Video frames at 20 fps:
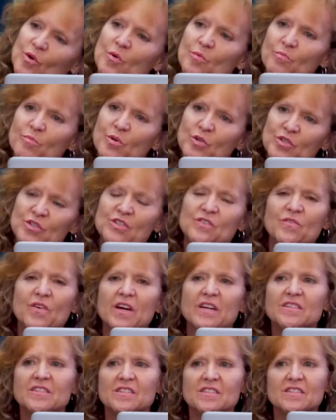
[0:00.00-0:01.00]
push
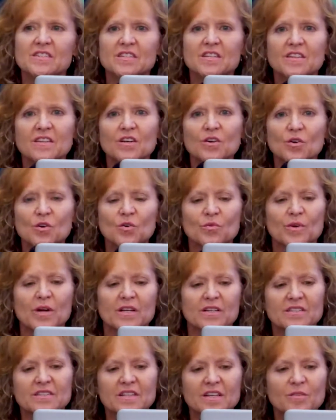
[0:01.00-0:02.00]
devices to their
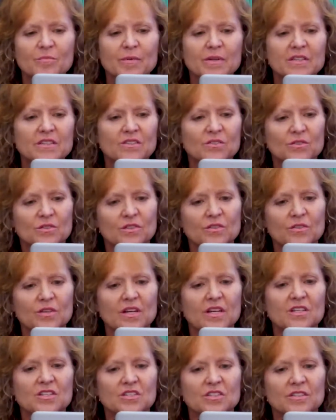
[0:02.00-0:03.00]
correct segment or
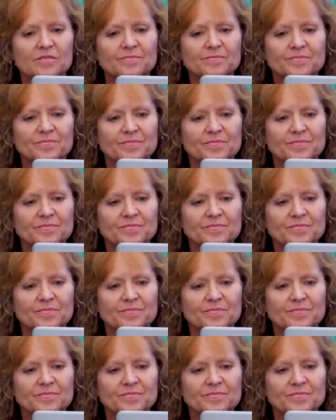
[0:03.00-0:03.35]
location.